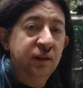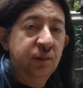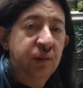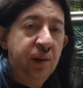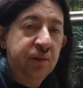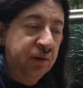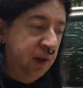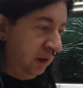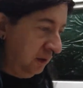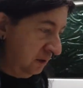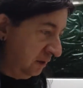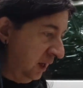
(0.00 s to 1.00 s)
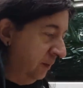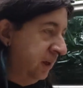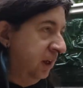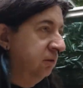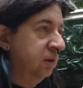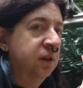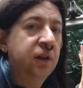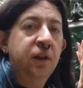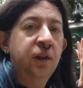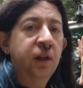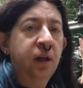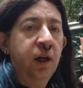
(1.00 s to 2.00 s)
I'm happy with how this is coming out.
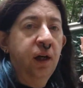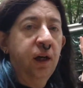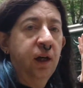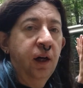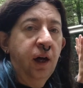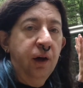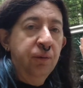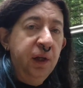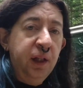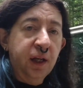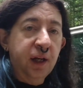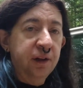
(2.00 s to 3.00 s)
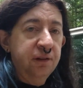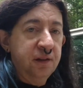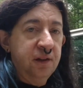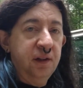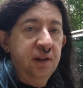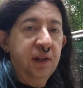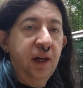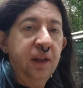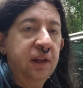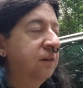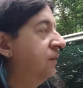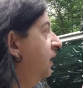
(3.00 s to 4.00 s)
I realized now
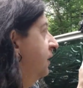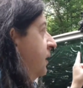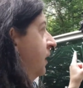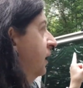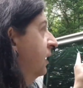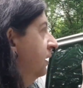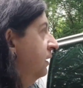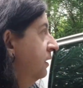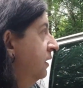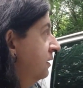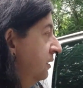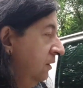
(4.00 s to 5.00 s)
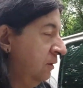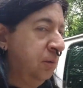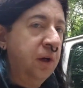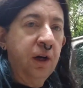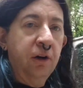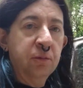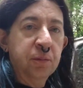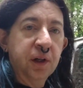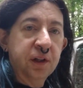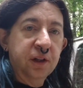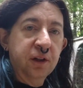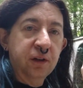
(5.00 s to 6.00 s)
that I've got these things spread out a
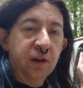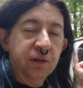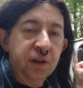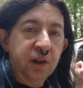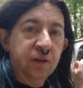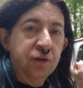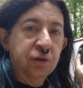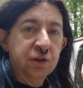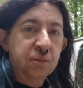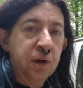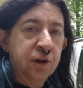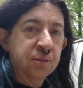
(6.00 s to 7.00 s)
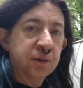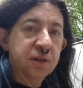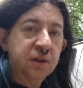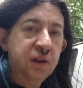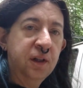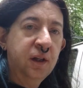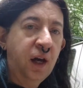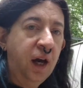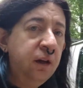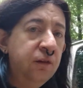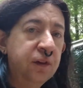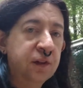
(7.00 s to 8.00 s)
bit here and everything, after doing some measurements, I
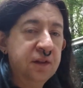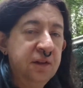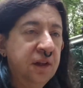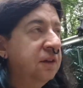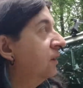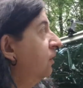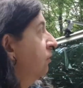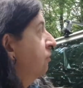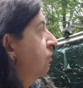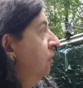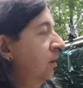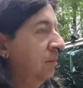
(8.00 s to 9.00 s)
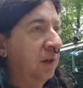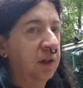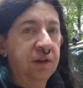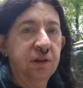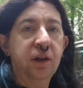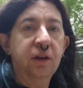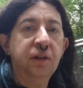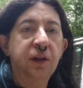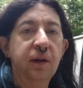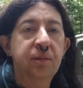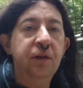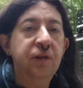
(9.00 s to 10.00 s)
can fit 6 of those solar panels like I've
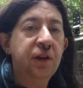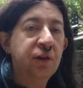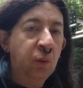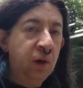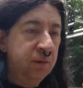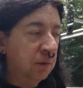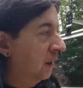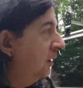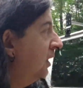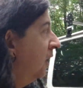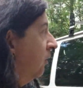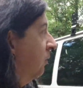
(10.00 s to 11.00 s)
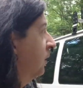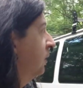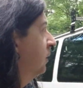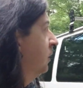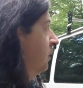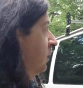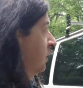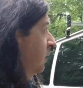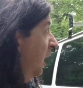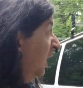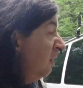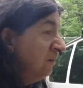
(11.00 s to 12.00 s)
got up there. I've got the one right now.
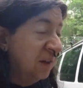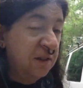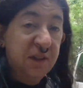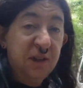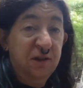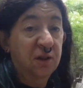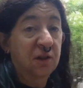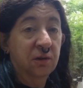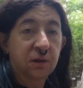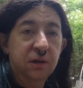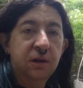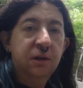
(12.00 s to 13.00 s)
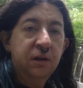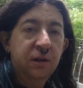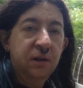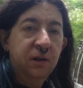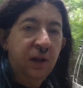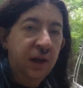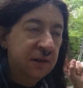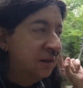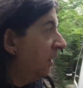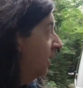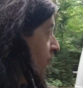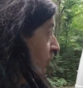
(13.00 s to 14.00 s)
I can fit 6 of those and
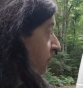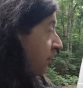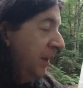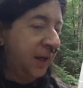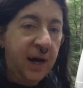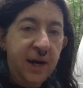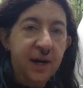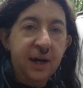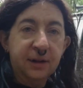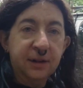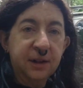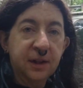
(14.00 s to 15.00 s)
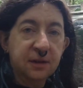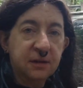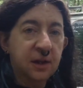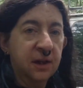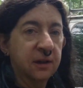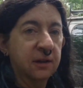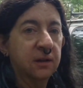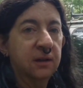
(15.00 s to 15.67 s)
still have room for my kayak on the other side.